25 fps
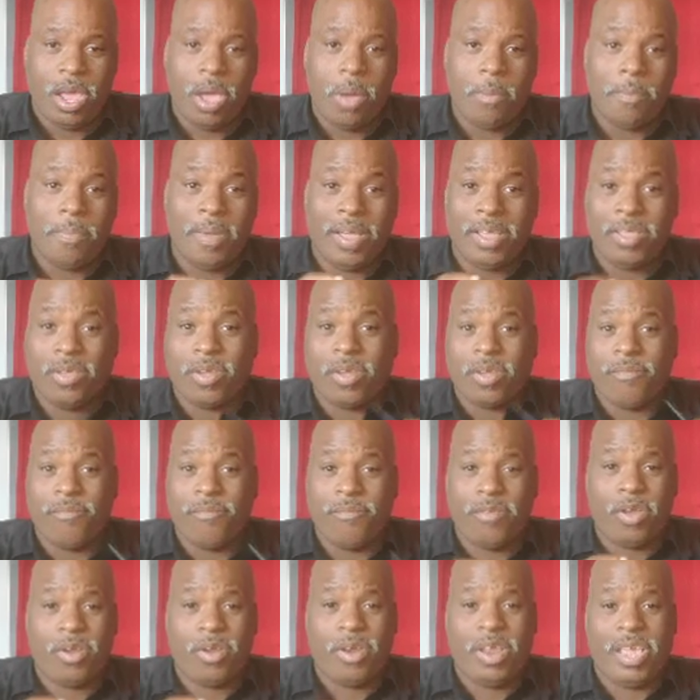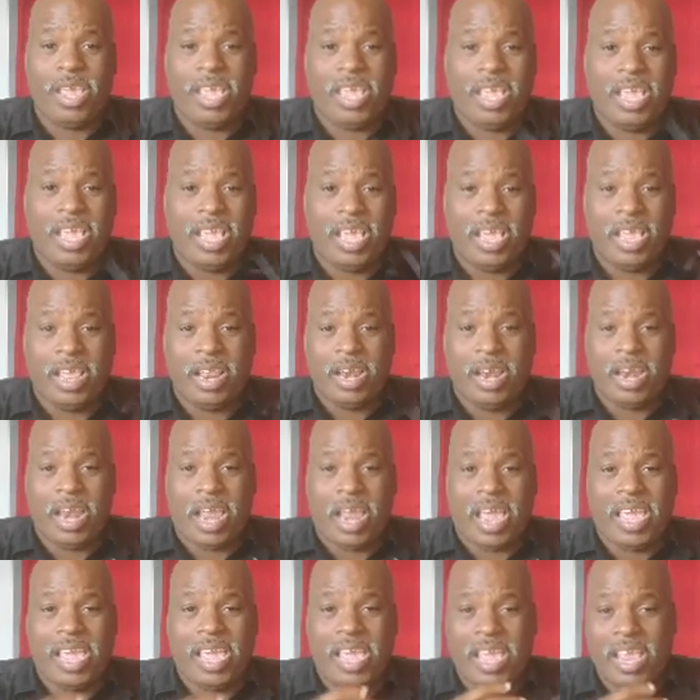it, but you can find it in
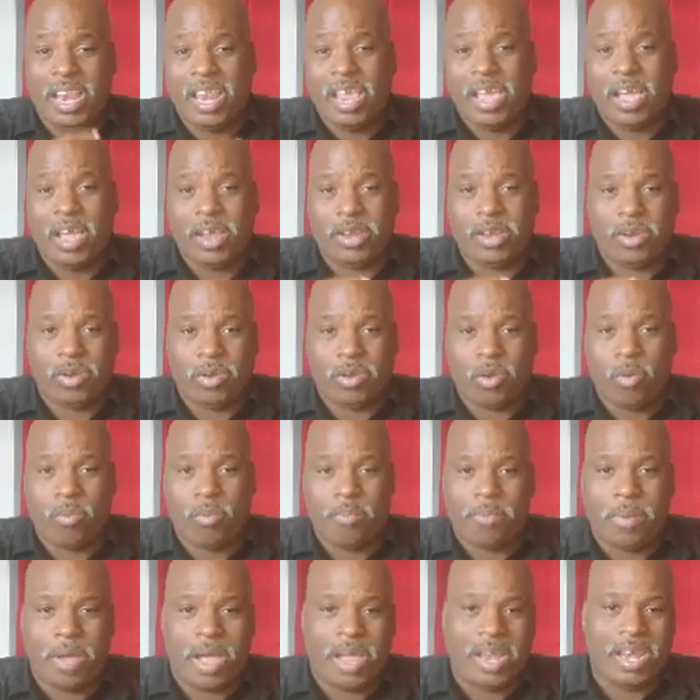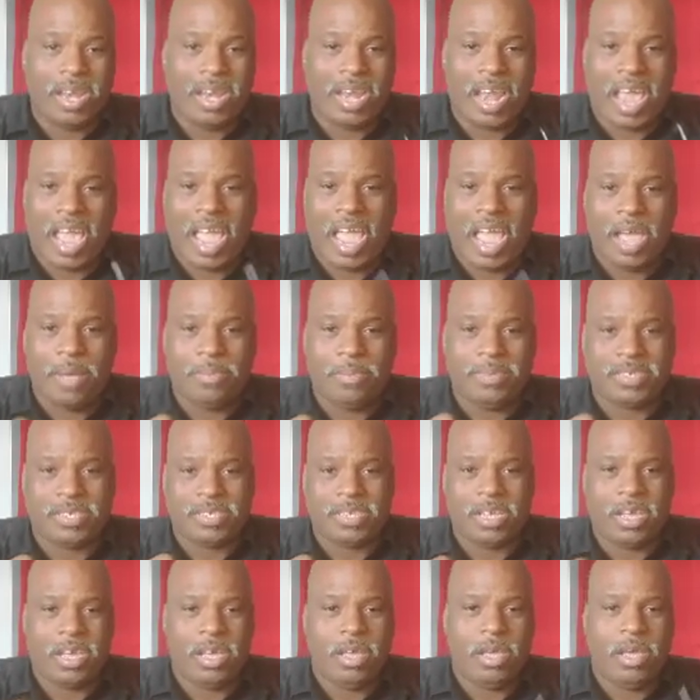like any other third party like
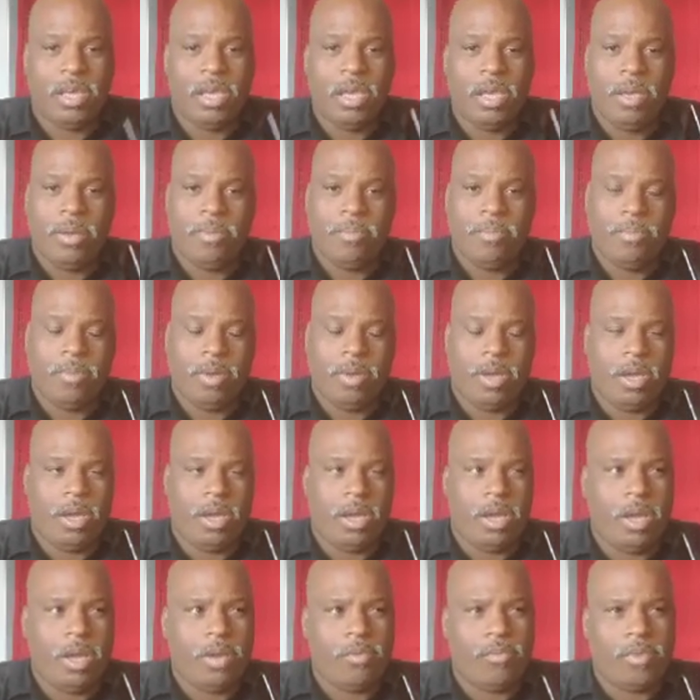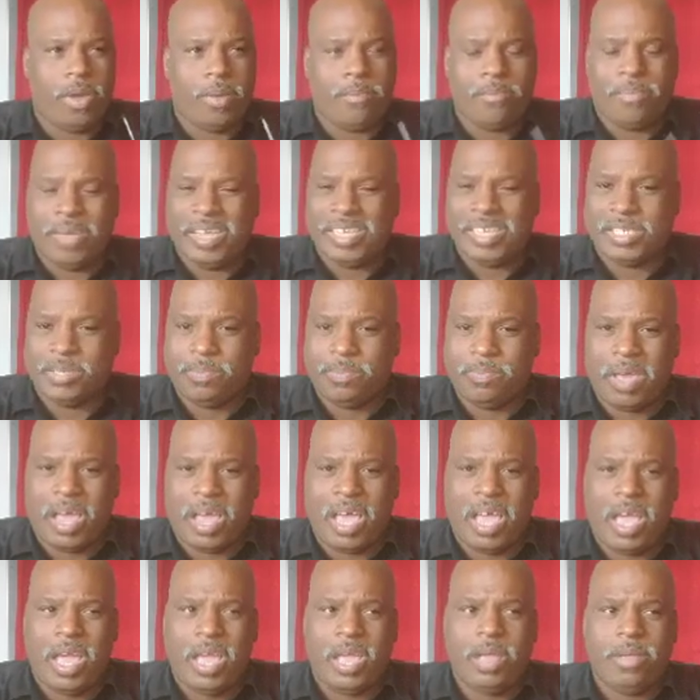Amazon, Best
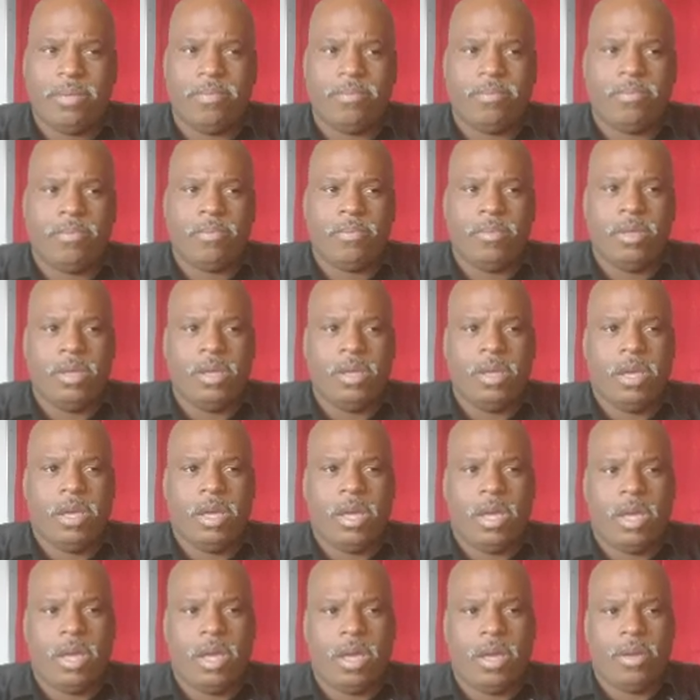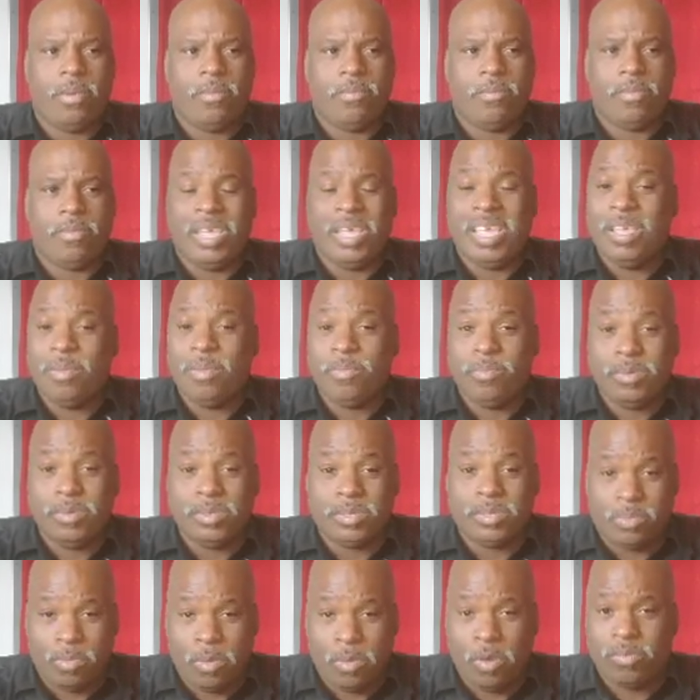Buy,
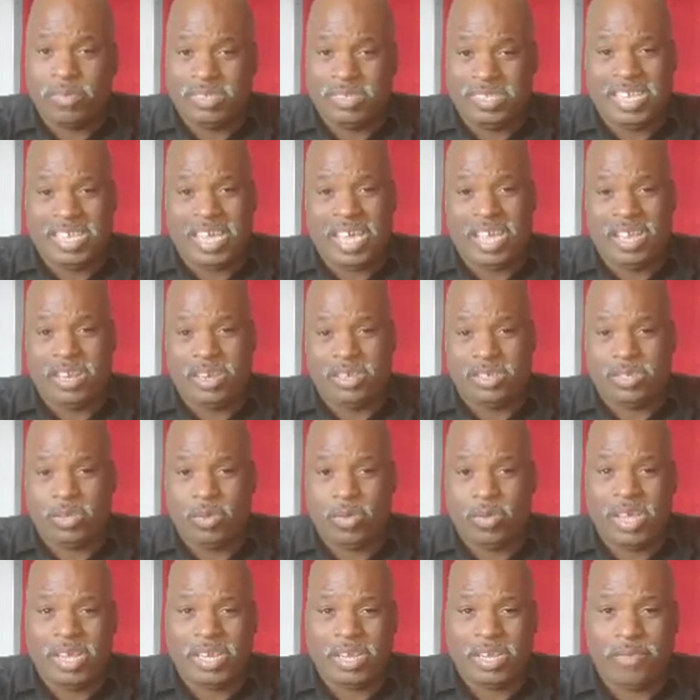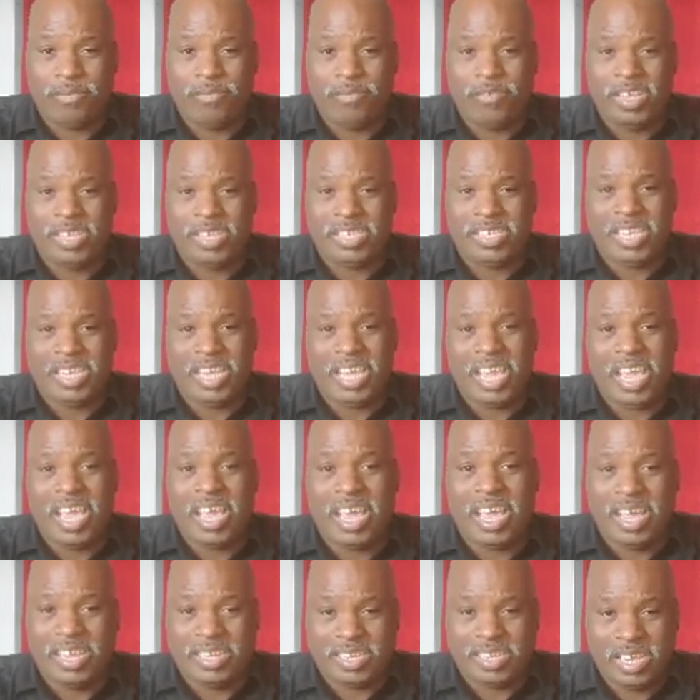eBoost most had the
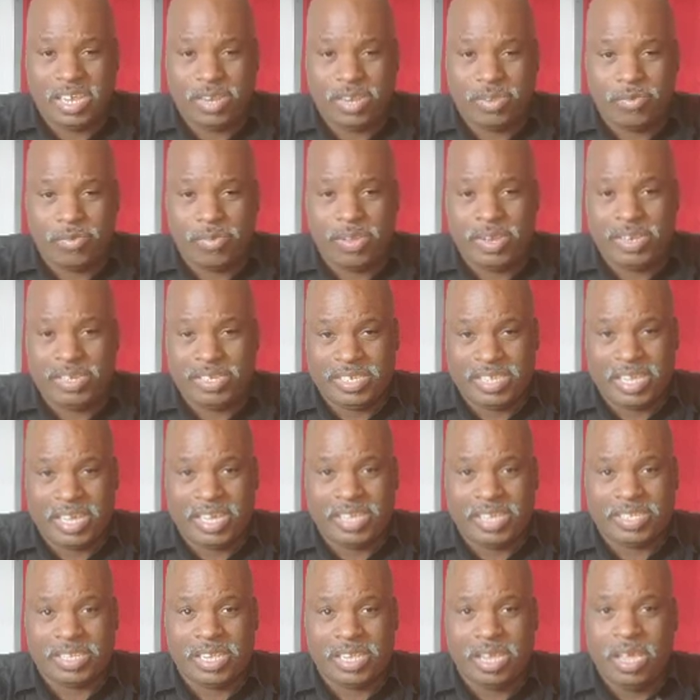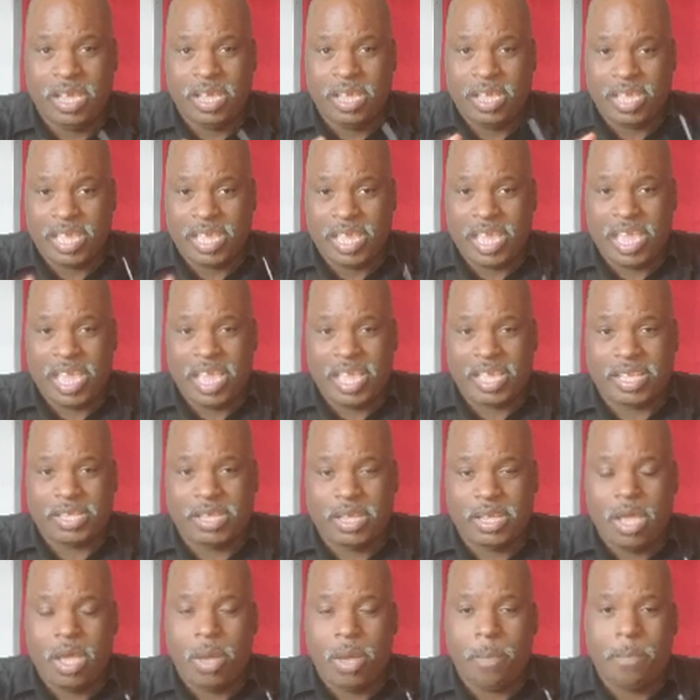256 and 126
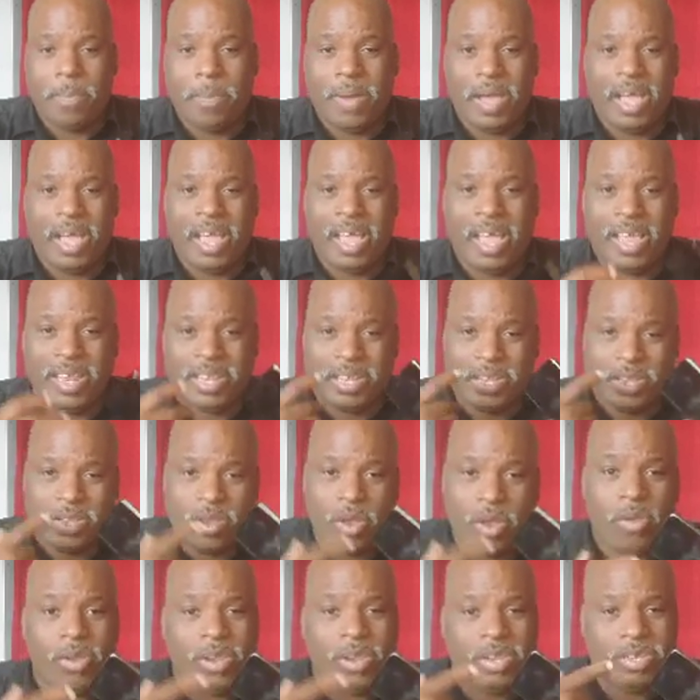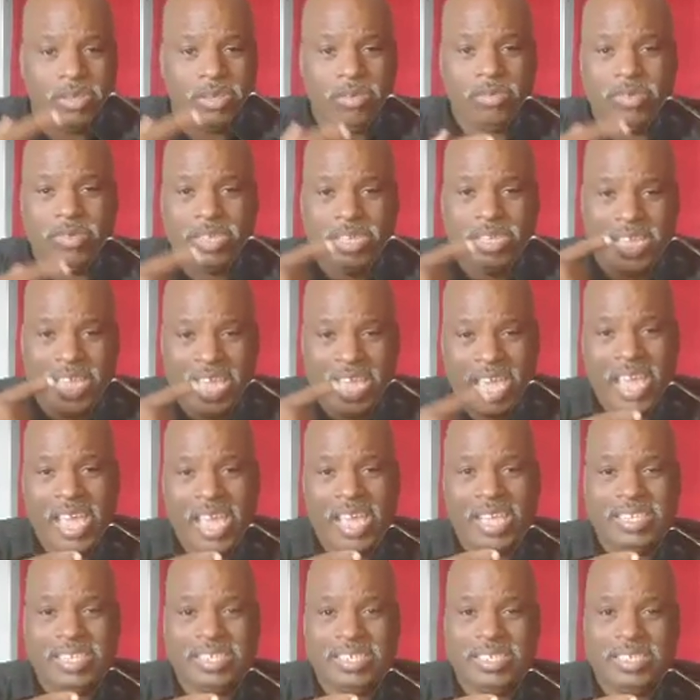gig, but 32
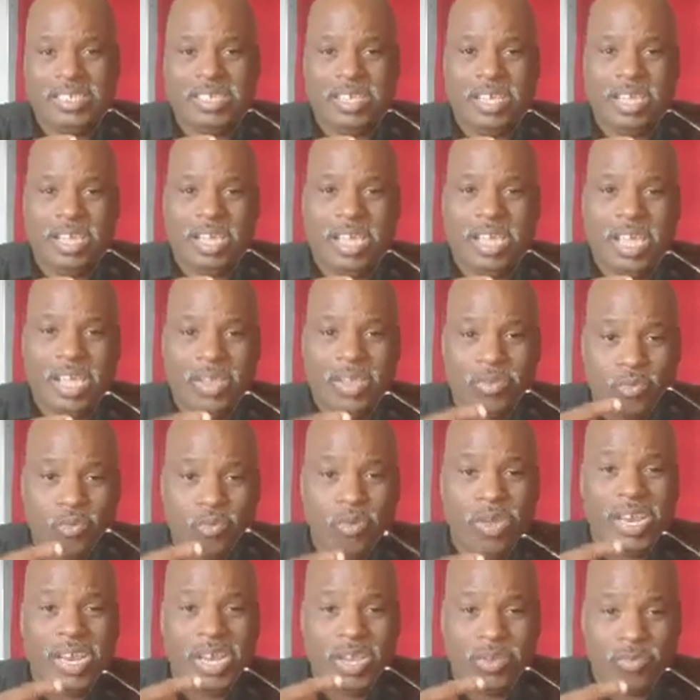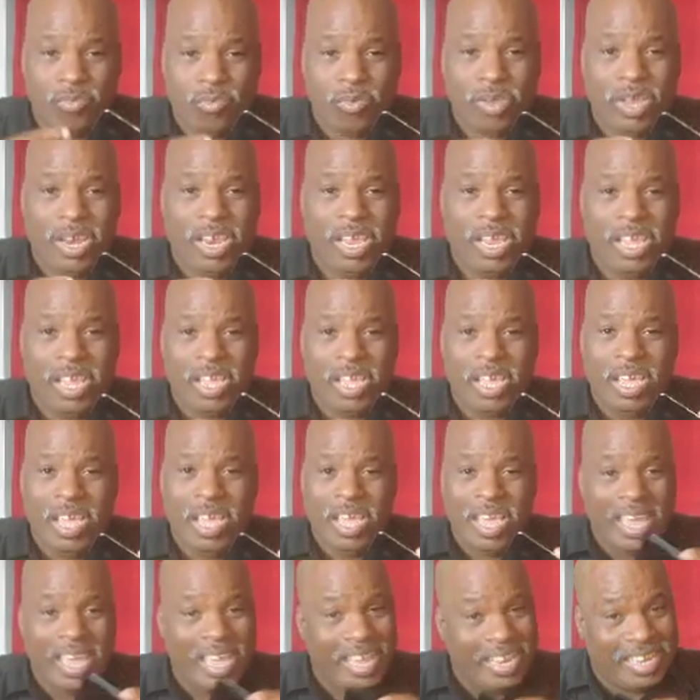gigs in 2020
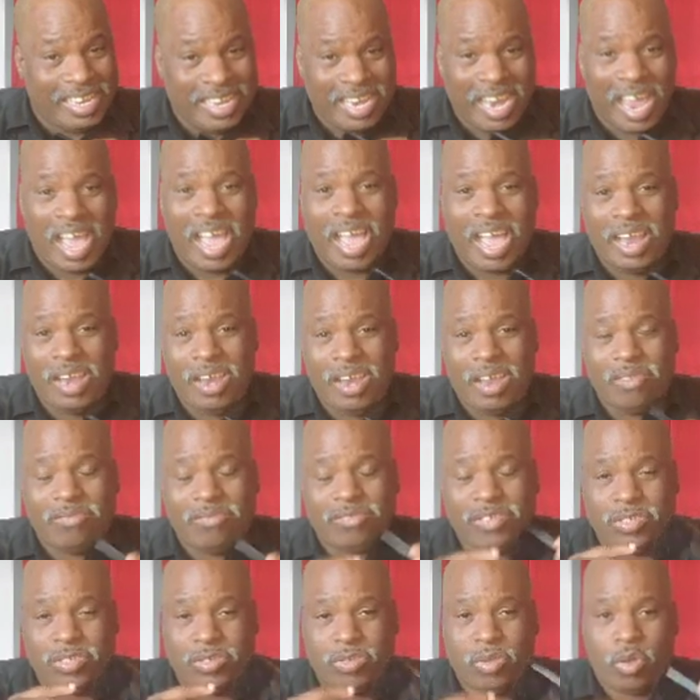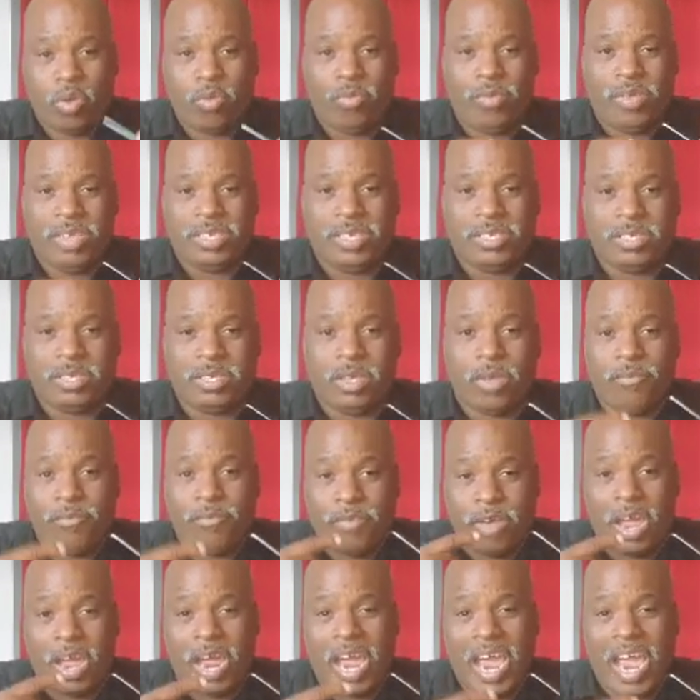is not enough storage
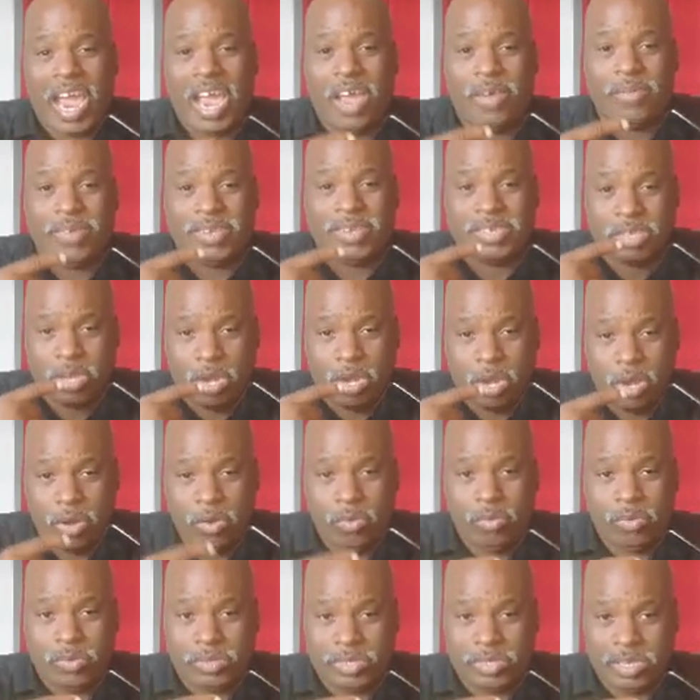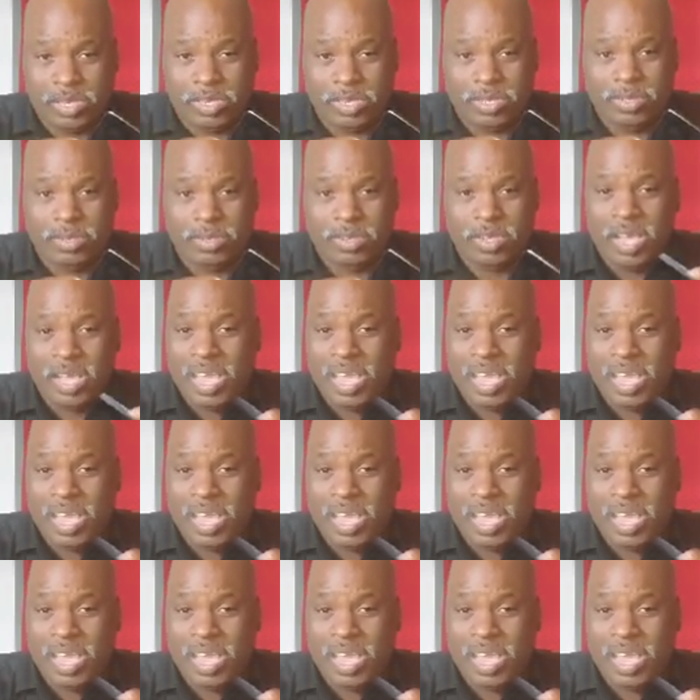for our average user.